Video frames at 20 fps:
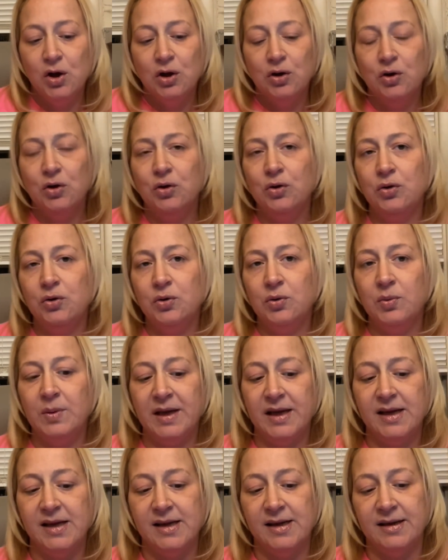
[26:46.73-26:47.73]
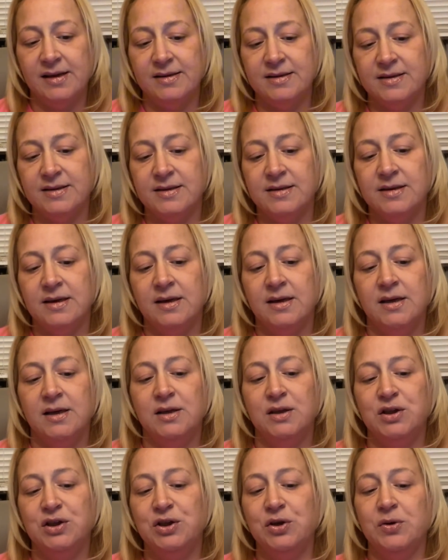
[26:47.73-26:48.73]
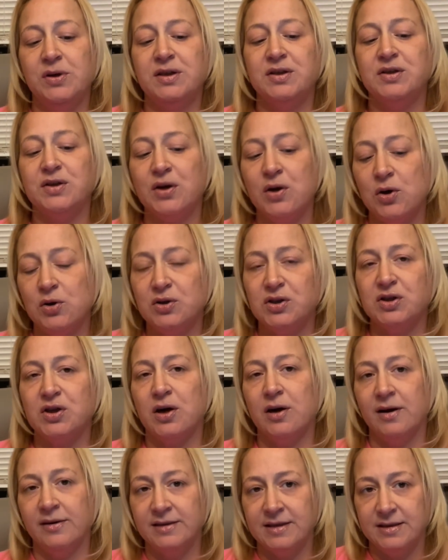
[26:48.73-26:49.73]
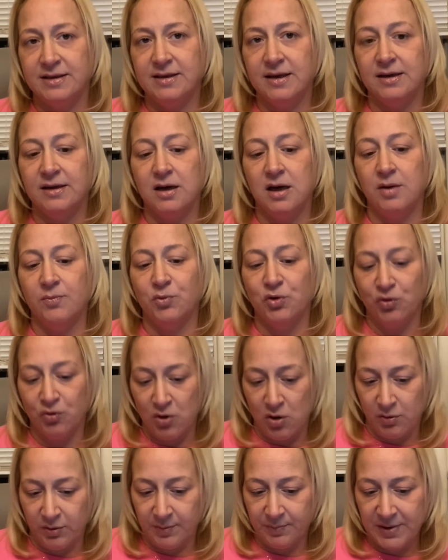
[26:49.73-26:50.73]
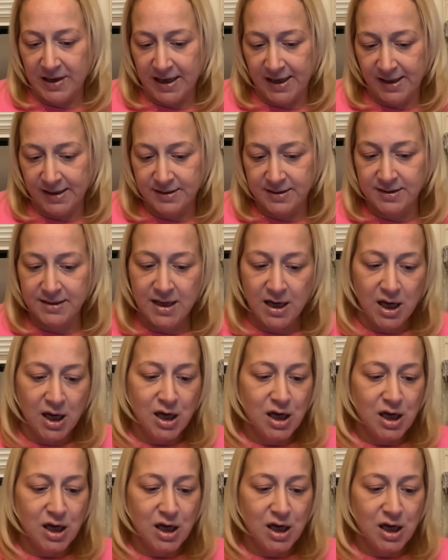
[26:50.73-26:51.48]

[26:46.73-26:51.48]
who is Judith's co-star on the sitcom Growing Pains.